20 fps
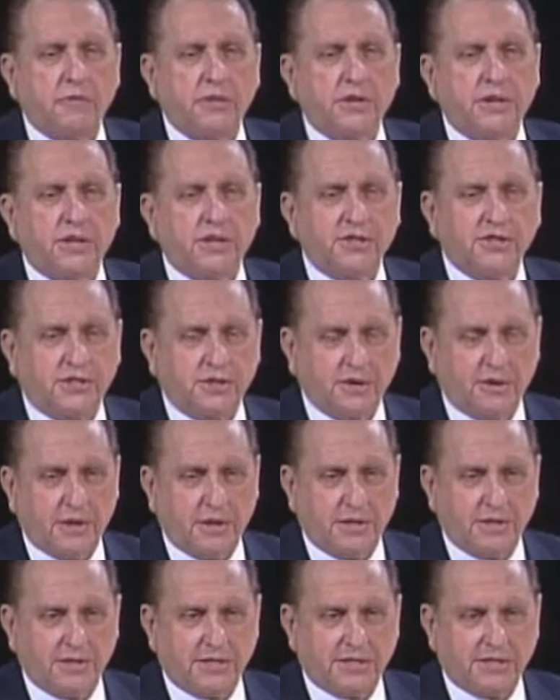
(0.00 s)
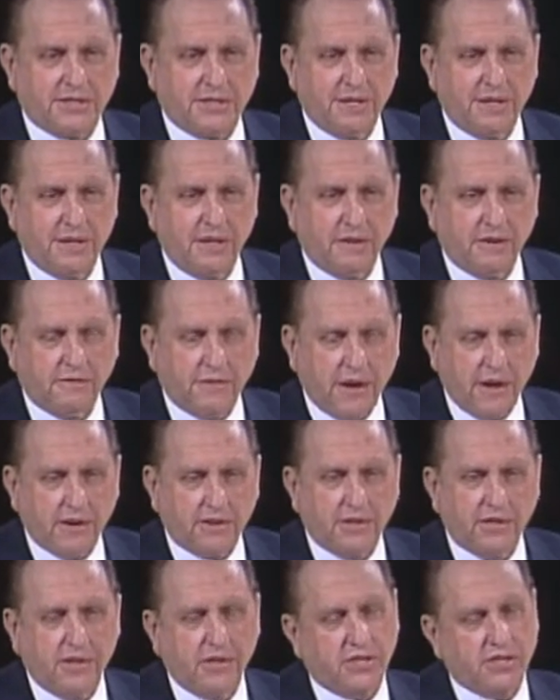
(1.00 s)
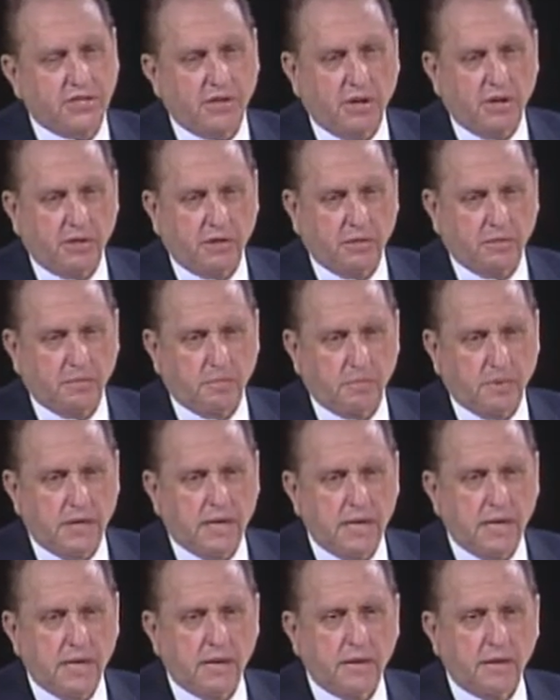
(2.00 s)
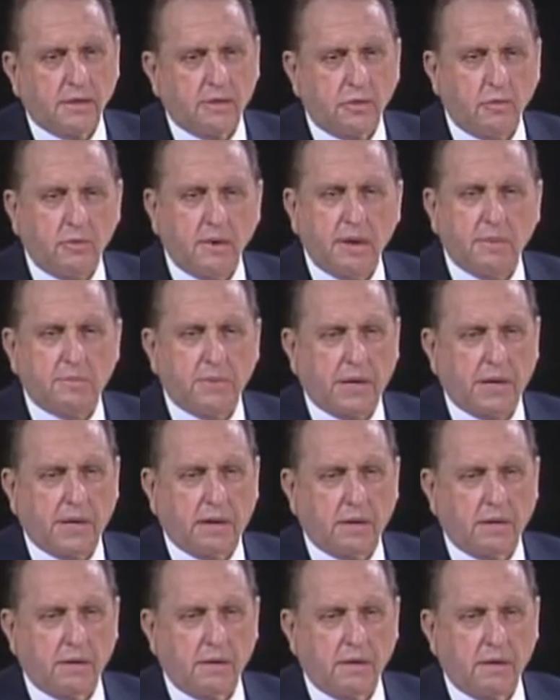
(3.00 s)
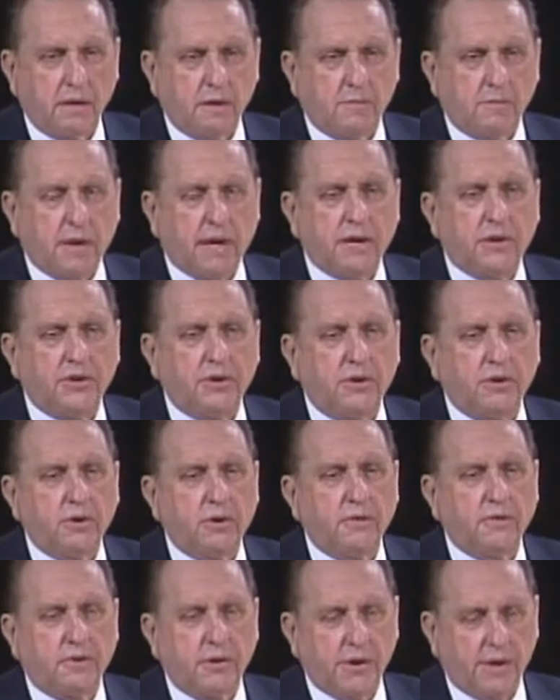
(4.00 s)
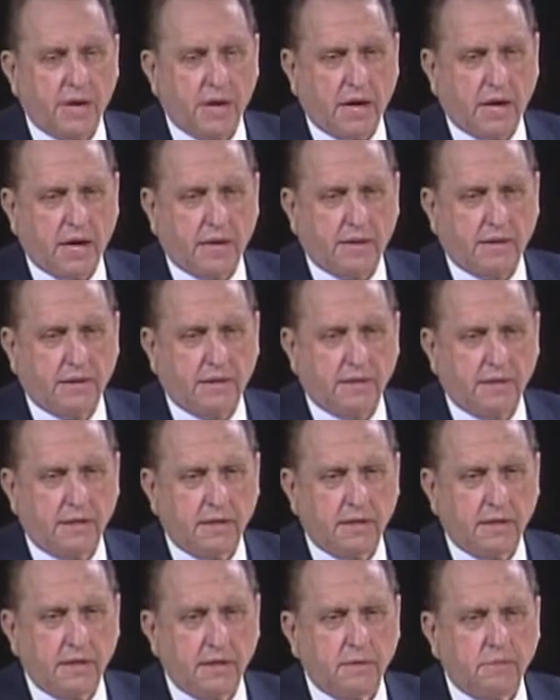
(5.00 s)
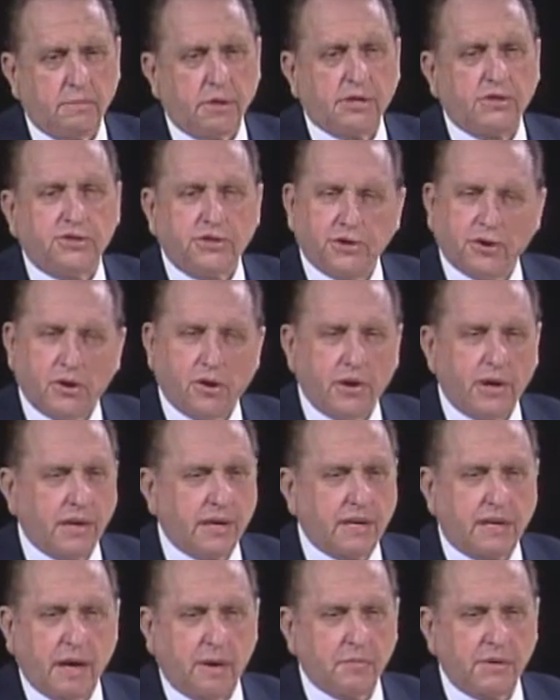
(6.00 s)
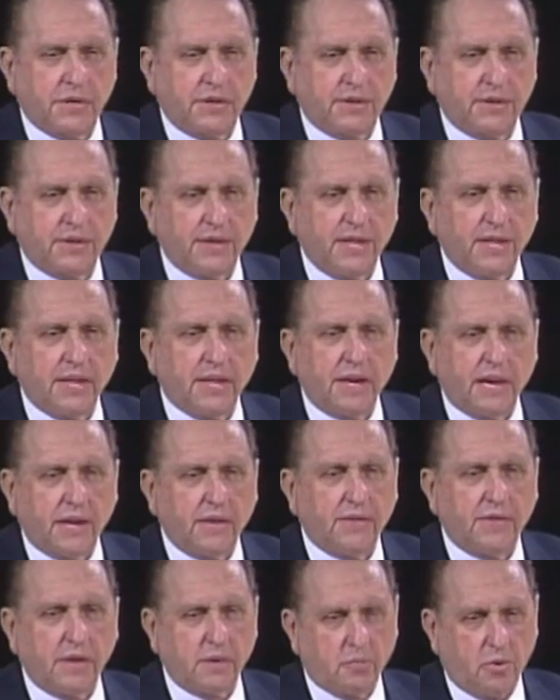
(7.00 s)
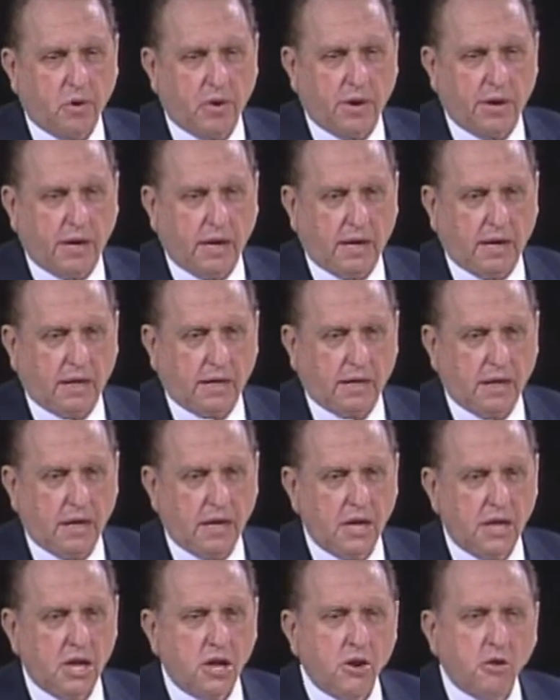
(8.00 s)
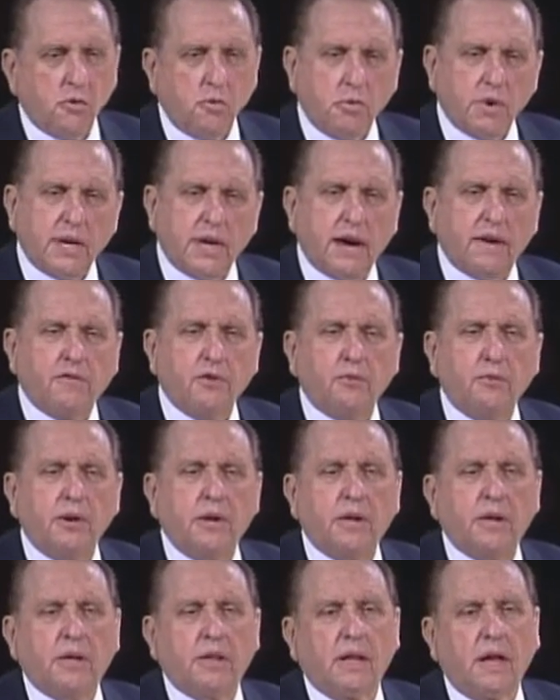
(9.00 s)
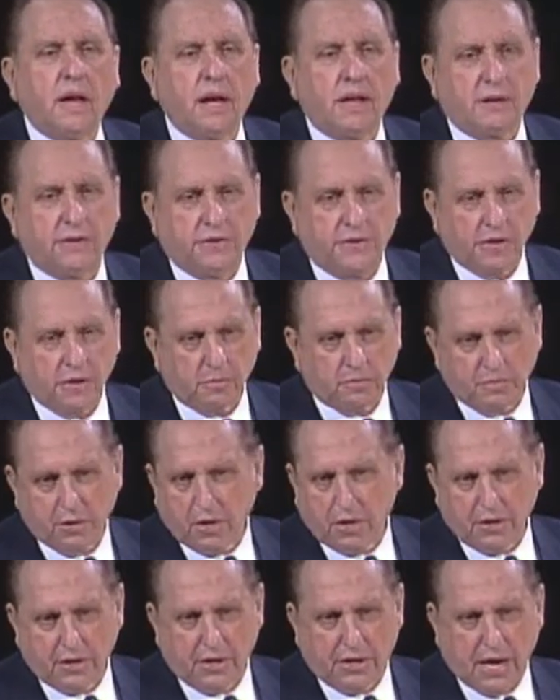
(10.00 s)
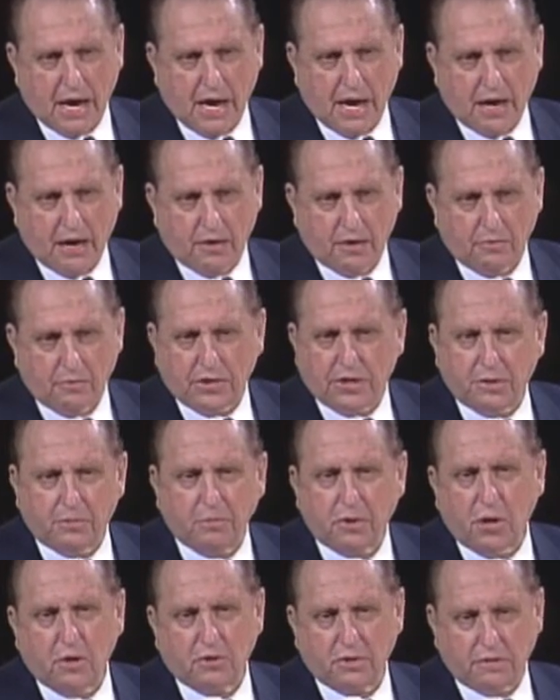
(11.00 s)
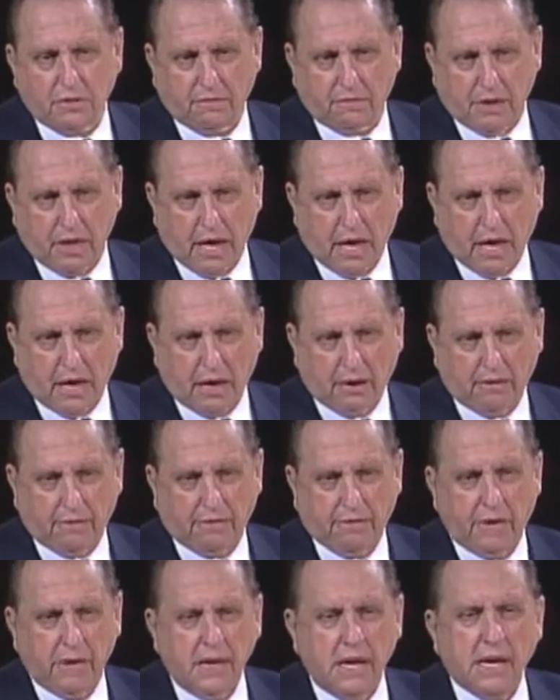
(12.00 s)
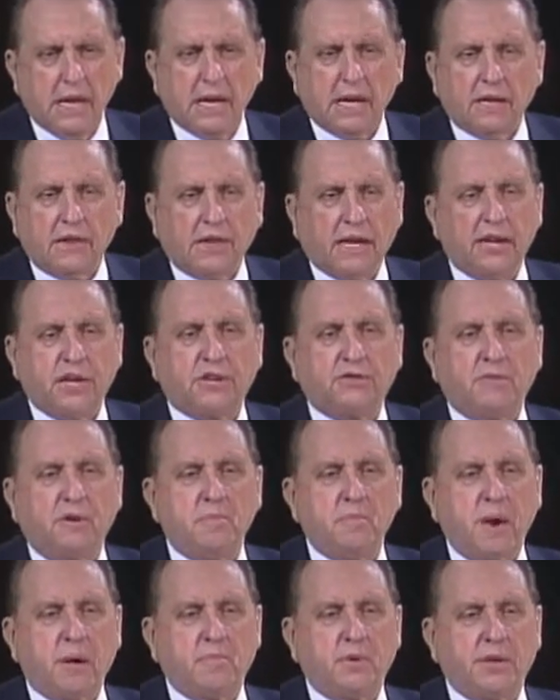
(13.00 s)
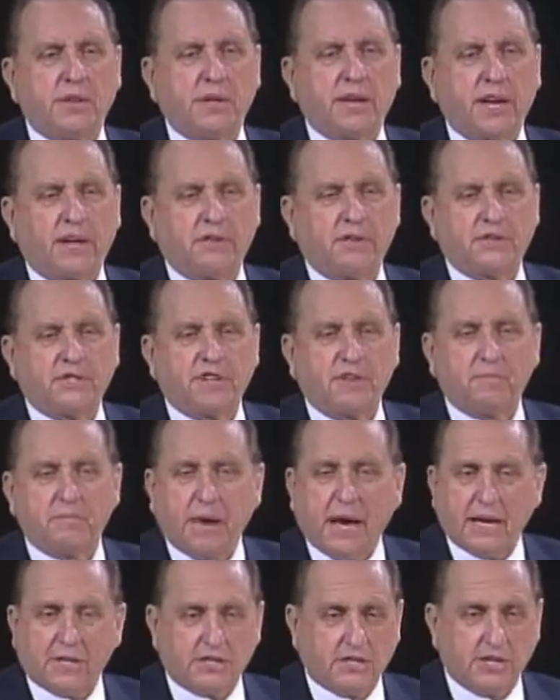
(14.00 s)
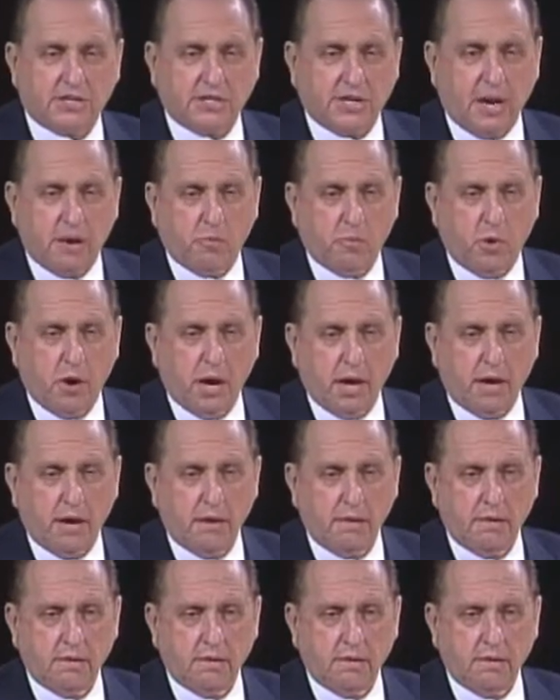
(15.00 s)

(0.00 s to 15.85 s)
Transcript: the assurance found in the Psalm, weeping may endure for a night, but joy cometh in the morning. Whenever we're inclined to feel burdened down with the blows of life, let us remember that others have passed the same way,